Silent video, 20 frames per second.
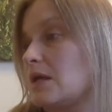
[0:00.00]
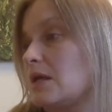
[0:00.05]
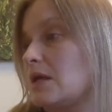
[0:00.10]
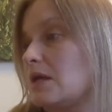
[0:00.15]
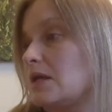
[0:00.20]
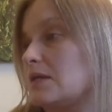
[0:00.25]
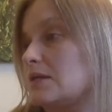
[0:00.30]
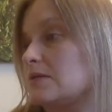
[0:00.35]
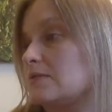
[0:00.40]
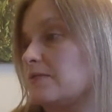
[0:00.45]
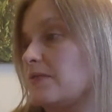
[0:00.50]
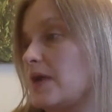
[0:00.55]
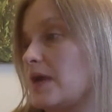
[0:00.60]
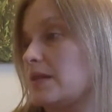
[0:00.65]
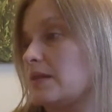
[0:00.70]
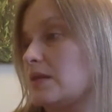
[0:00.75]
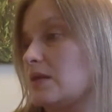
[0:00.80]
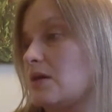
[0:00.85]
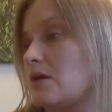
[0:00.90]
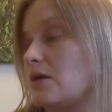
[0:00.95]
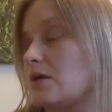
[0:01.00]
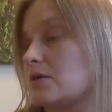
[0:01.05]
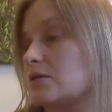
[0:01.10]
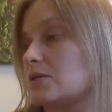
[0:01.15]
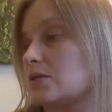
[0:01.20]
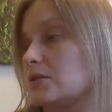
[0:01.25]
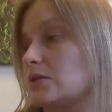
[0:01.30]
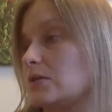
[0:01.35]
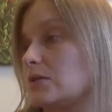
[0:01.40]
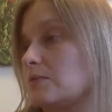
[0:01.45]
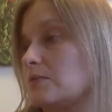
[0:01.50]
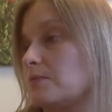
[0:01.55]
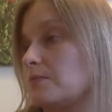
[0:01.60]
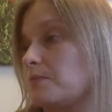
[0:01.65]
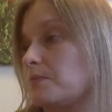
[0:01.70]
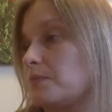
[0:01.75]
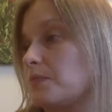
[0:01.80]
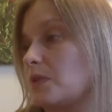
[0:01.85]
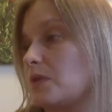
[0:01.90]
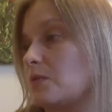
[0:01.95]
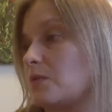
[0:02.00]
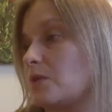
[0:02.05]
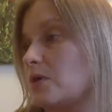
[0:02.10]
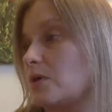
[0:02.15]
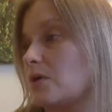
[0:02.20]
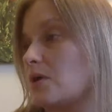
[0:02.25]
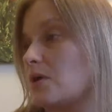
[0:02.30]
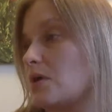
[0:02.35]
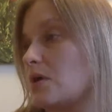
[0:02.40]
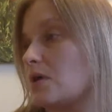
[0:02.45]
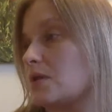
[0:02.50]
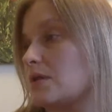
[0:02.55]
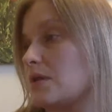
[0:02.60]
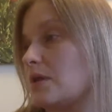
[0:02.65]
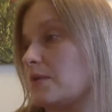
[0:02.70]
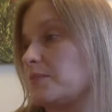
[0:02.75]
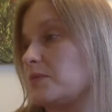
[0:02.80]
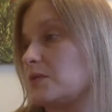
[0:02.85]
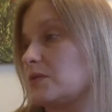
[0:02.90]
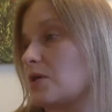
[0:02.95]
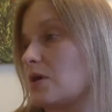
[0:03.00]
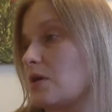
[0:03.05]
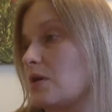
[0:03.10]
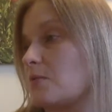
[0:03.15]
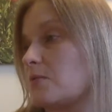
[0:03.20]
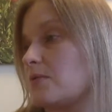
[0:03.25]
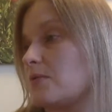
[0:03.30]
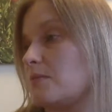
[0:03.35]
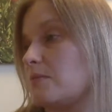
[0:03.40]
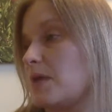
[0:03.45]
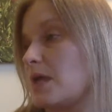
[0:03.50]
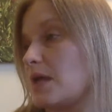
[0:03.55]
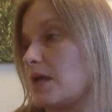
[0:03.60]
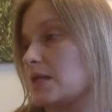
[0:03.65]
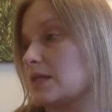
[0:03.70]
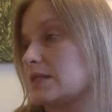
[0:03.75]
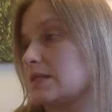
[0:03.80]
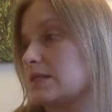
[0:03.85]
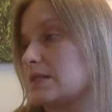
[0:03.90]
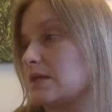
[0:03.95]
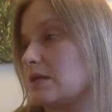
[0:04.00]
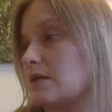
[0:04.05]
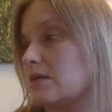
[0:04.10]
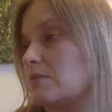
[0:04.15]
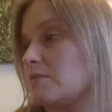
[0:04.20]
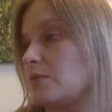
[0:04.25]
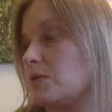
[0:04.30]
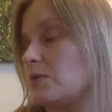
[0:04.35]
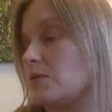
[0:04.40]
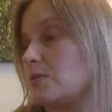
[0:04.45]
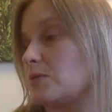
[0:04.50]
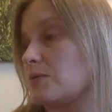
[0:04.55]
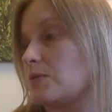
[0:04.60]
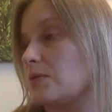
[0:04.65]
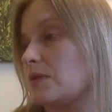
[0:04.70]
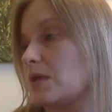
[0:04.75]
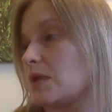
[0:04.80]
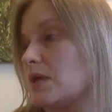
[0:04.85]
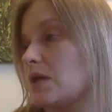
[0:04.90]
It is finally our turn. We are called up to talk with a man sitting in a booth,